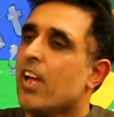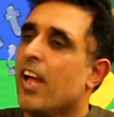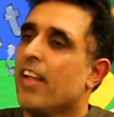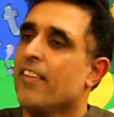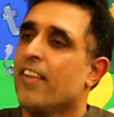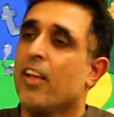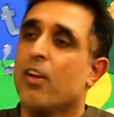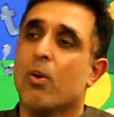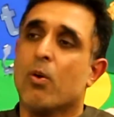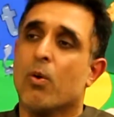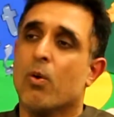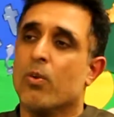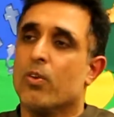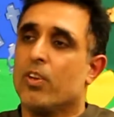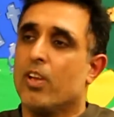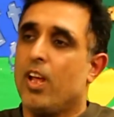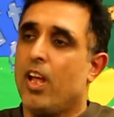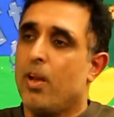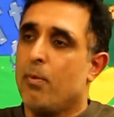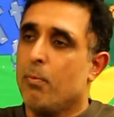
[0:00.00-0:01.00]
and
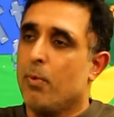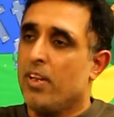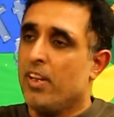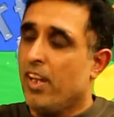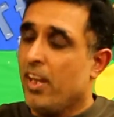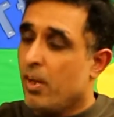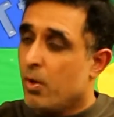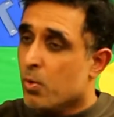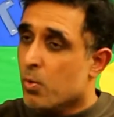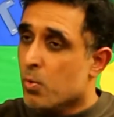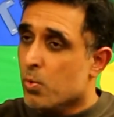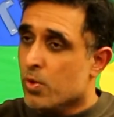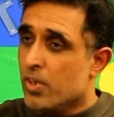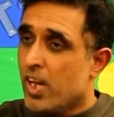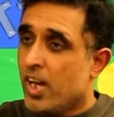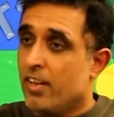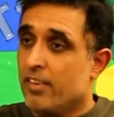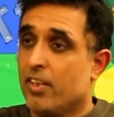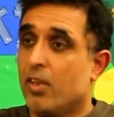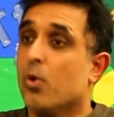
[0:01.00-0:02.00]
when they cool
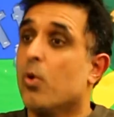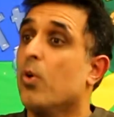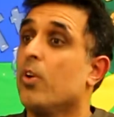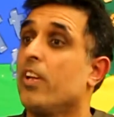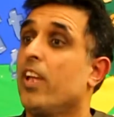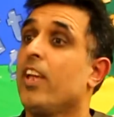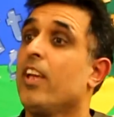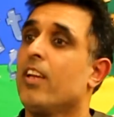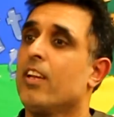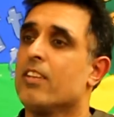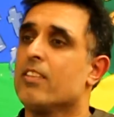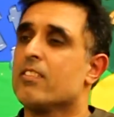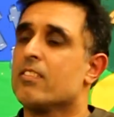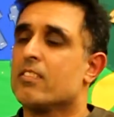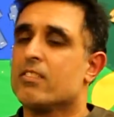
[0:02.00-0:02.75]
down, they're called ingots.